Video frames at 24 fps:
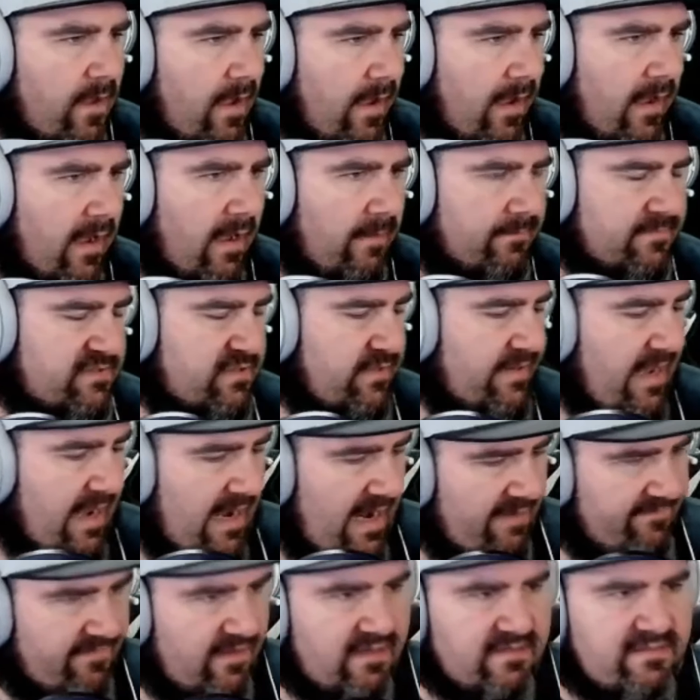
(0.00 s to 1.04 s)
Um, so yeah, I
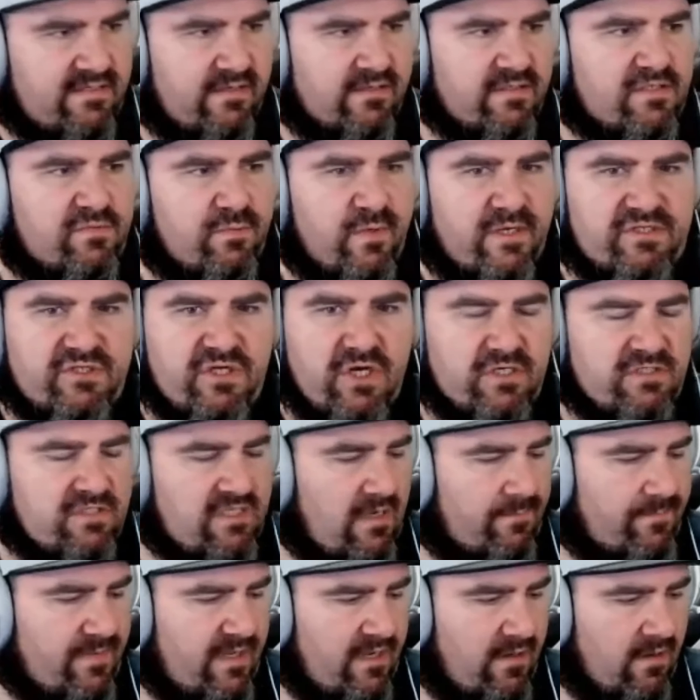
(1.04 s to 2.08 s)
have the Nintendo Switch hooked
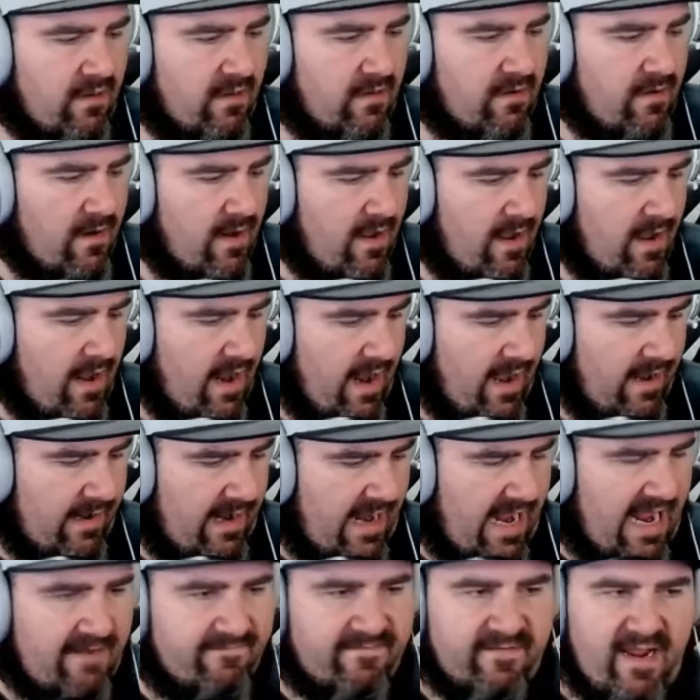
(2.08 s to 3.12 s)
up here, and I
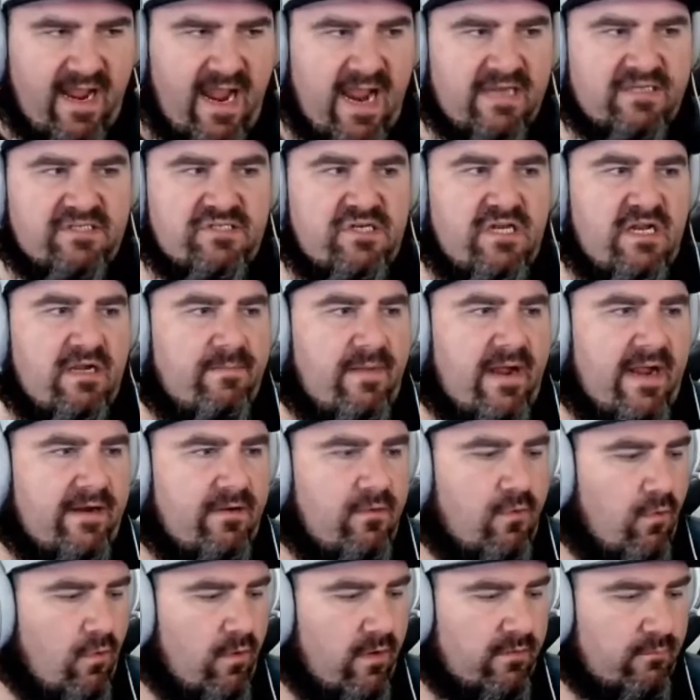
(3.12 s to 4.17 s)
have the HDMI
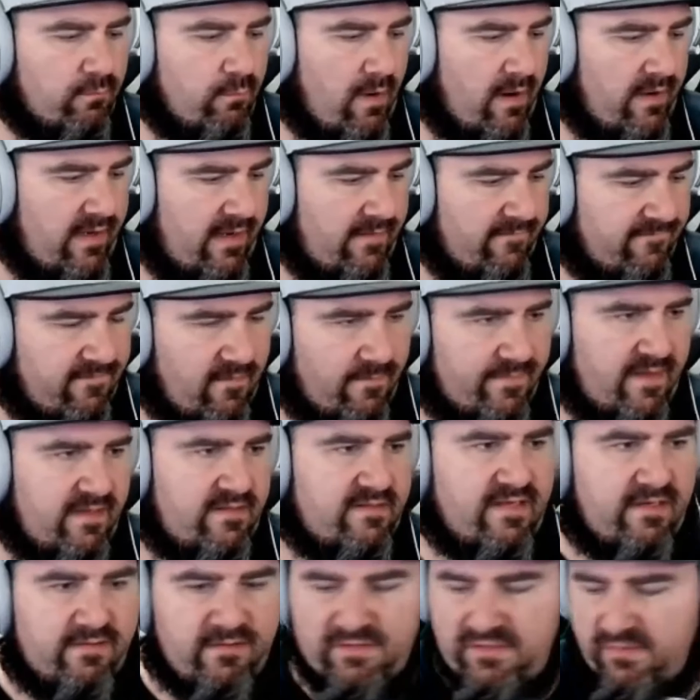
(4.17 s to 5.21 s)
cord running from the
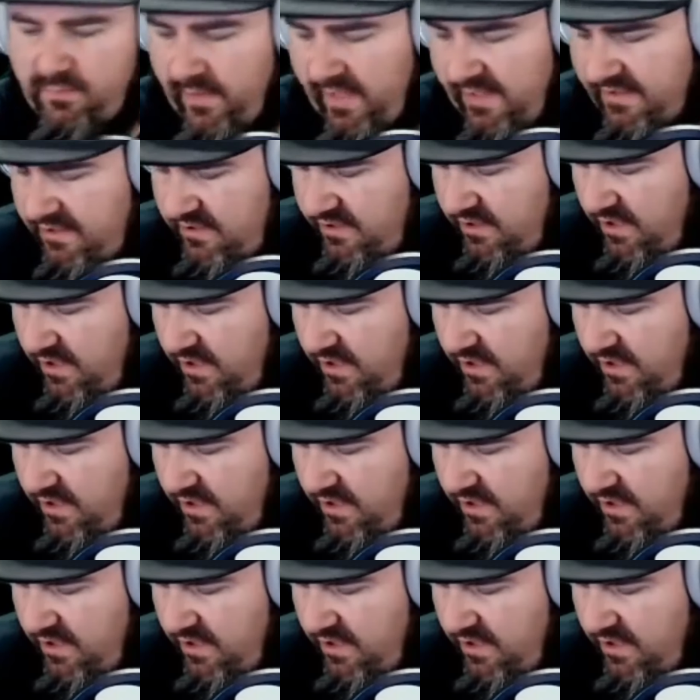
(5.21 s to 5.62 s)
Nintendo Switch